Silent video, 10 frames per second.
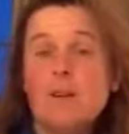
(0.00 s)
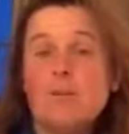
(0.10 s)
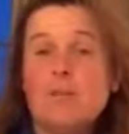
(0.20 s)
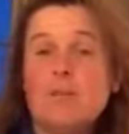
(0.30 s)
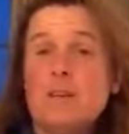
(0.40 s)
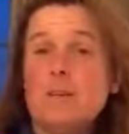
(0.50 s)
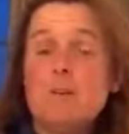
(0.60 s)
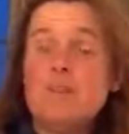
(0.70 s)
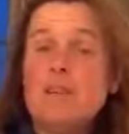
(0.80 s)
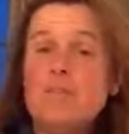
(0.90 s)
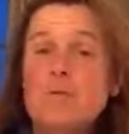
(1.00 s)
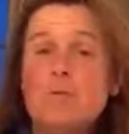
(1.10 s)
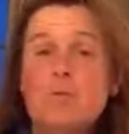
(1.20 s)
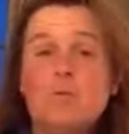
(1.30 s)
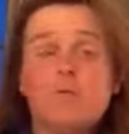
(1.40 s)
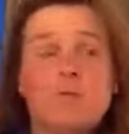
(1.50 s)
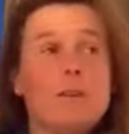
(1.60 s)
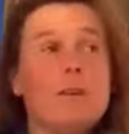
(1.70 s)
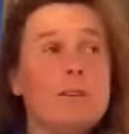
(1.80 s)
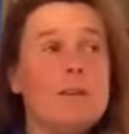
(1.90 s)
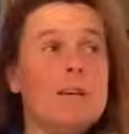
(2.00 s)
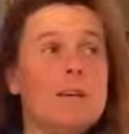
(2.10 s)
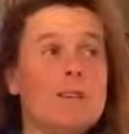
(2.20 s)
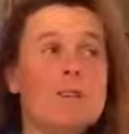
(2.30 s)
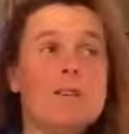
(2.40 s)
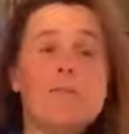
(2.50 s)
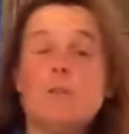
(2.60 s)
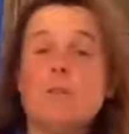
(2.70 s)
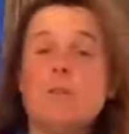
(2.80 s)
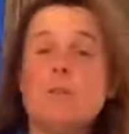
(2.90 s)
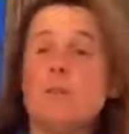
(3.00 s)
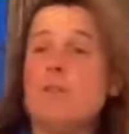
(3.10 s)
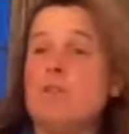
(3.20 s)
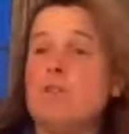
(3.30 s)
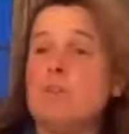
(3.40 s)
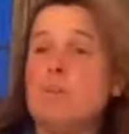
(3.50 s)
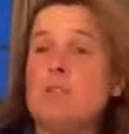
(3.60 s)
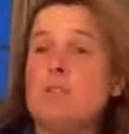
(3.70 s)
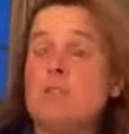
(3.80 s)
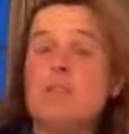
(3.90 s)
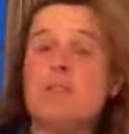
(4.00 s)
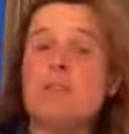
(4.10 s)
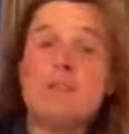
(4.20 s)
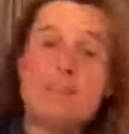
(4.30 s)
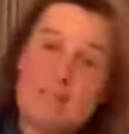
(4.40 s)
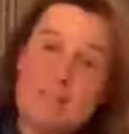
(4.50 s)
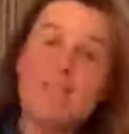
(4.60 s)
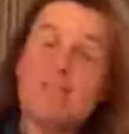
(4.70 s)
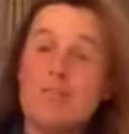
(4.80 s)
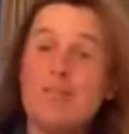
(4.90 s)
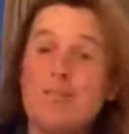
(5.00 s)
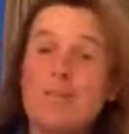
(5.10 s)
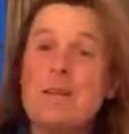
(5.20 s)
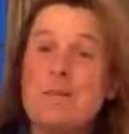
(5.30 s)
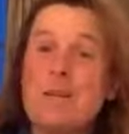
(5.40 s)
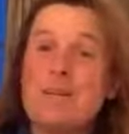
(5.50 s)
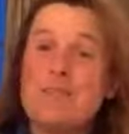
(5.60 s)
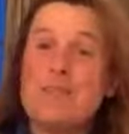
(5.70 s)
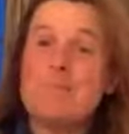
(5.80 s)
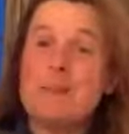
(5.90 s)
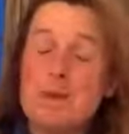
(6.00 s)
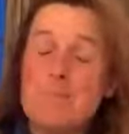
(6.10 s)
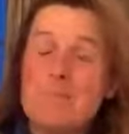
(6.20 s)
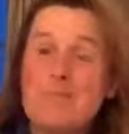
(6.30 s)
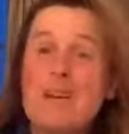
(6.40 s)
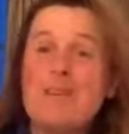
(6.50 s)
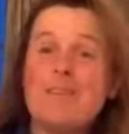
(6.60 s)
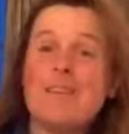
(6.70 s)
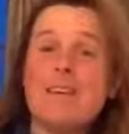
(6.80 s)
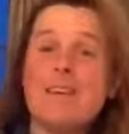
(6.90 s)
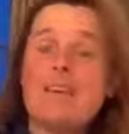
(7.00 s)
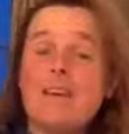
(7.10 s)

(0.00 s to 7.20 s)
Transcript: which is unbelievable to think that actually, even though we say we just missed two years, it's actually three by the time it comes round again.